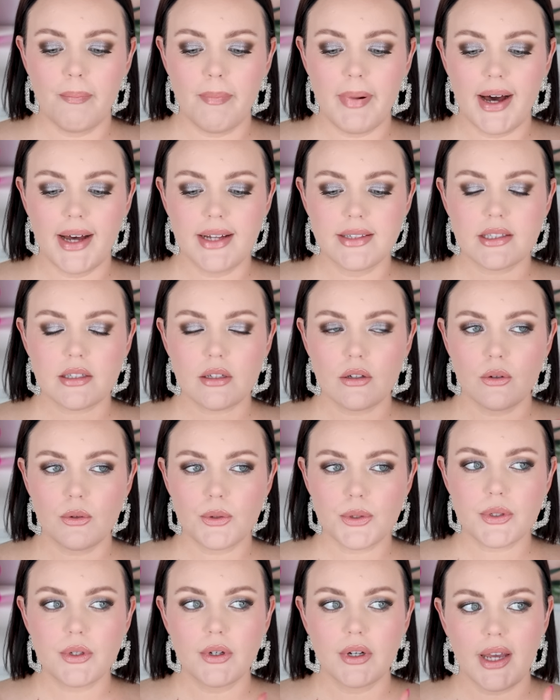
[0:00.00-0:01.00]
But
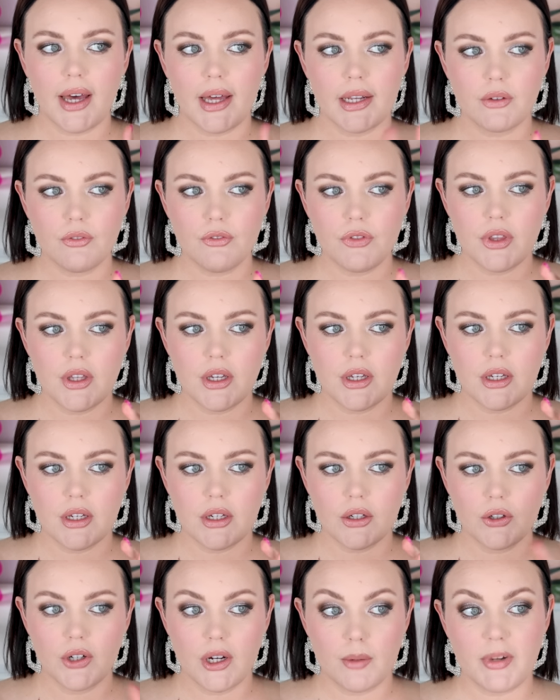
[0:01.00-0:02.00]
also out of
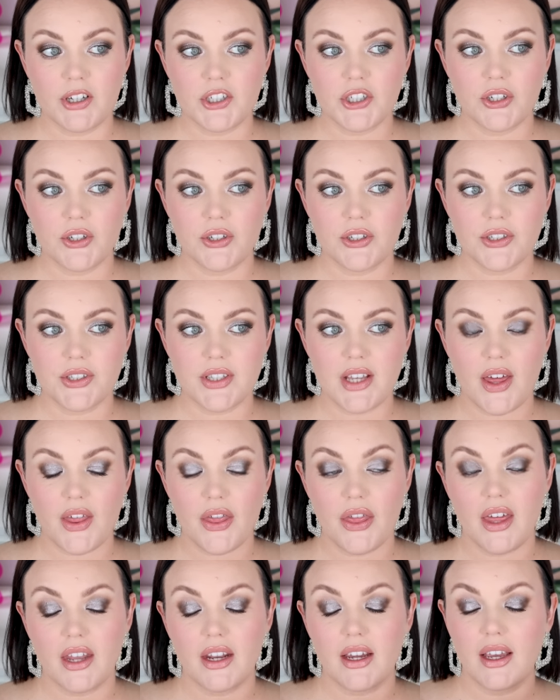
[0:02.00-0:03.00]
the cream eyeshadows
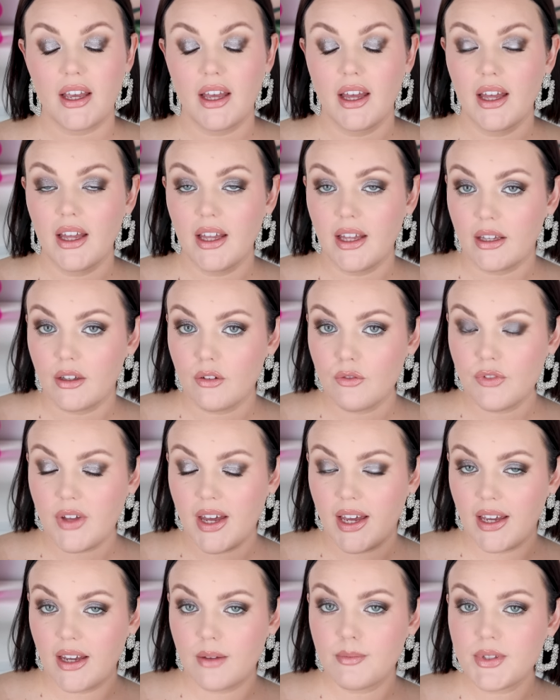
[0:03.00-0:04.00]
that I have,
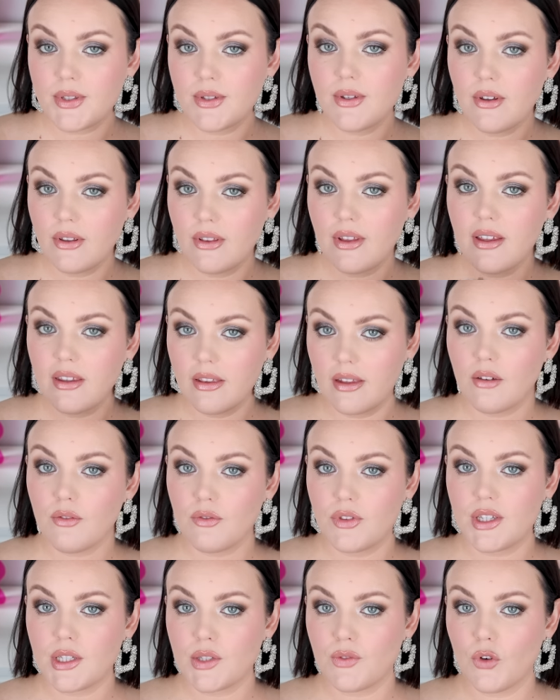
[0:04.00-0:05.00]
I absolutely
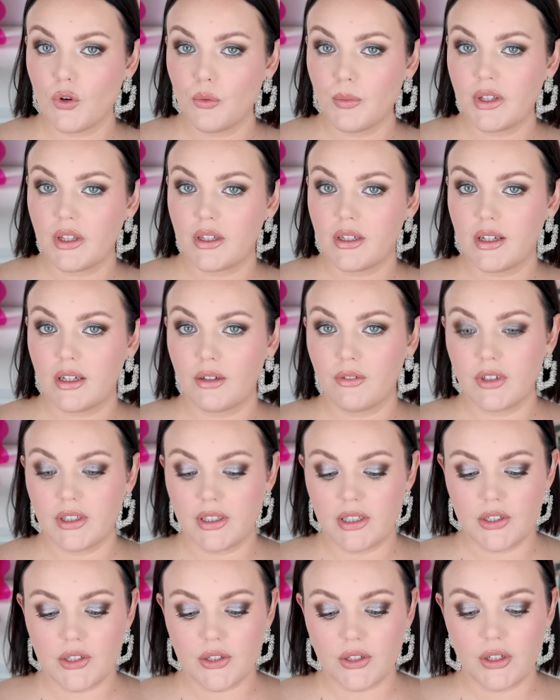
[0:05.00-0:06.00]
love this formula. I
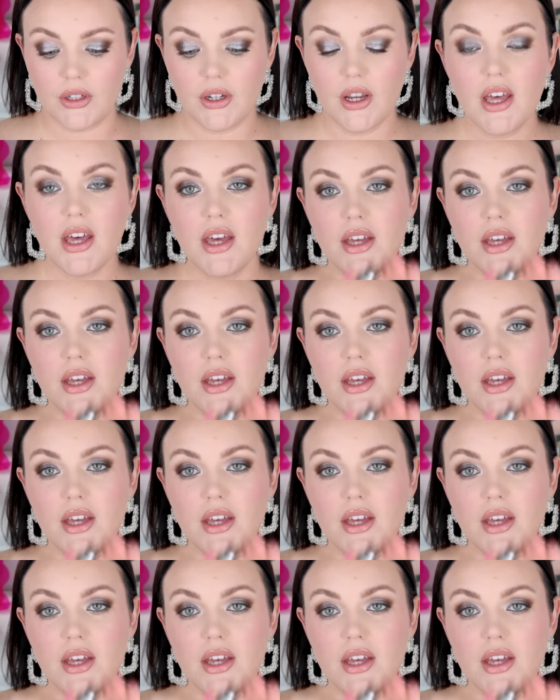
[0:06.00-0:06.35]
really do.